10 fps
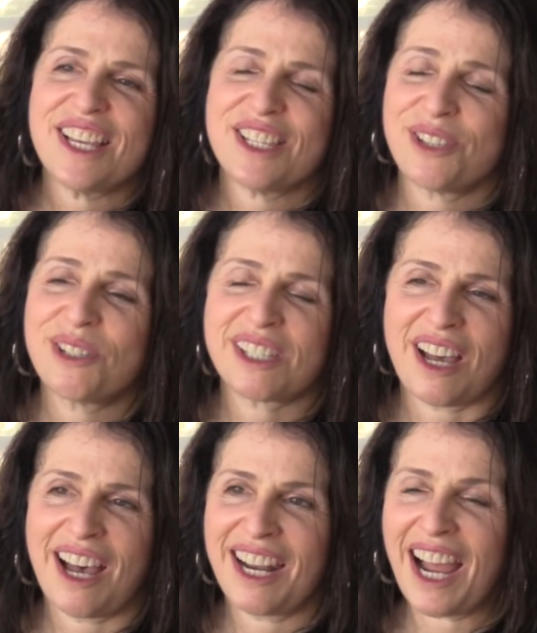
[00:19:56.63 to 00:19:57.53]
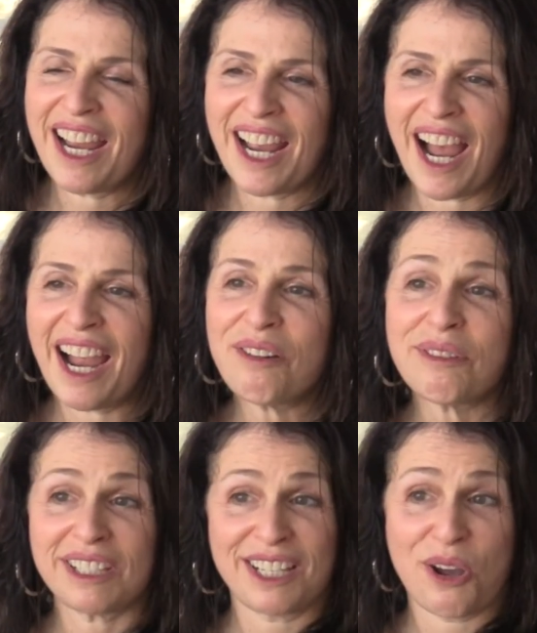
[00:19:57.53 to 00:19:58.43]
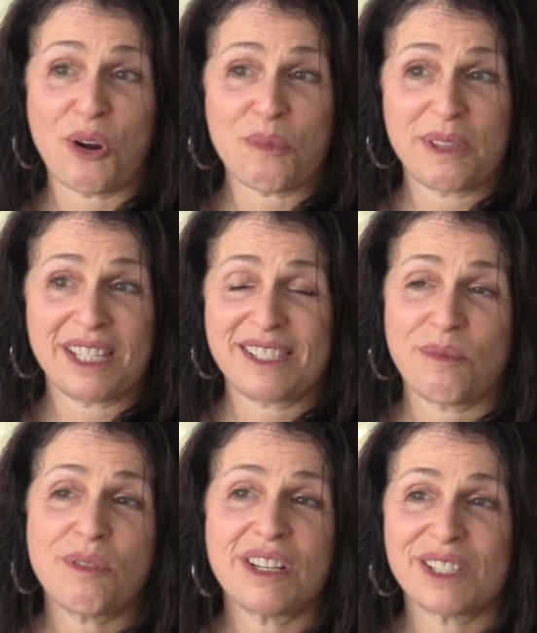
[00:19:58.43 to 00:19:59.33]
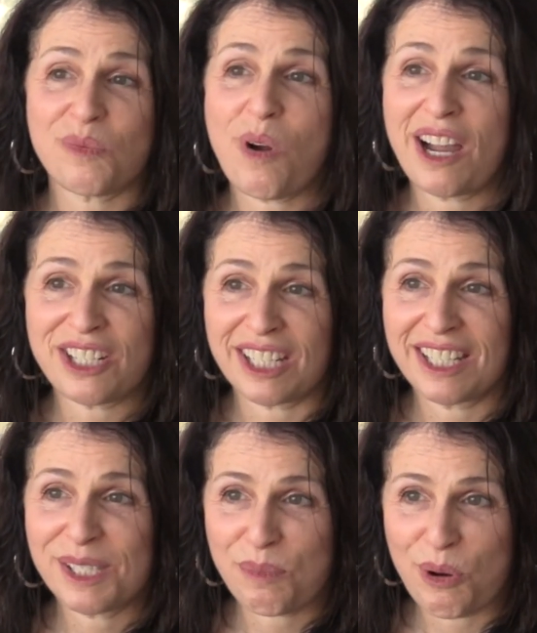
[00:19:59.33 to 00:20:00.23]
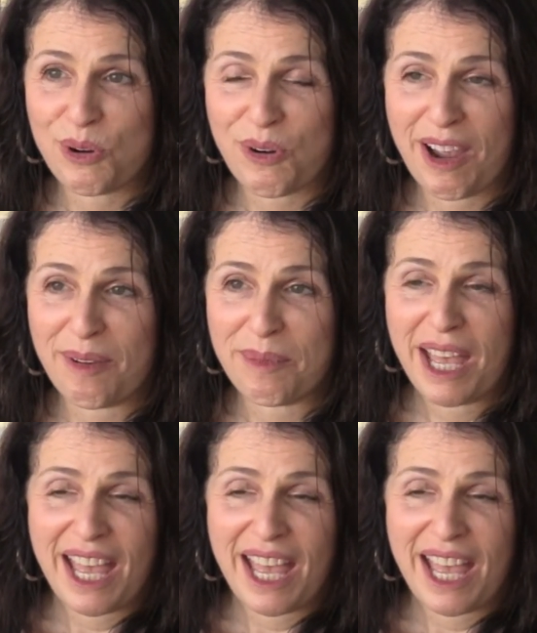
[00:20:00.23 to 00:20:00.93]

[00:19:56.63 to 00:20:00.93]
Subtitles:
So Scott, I really hope that someone is watching this program,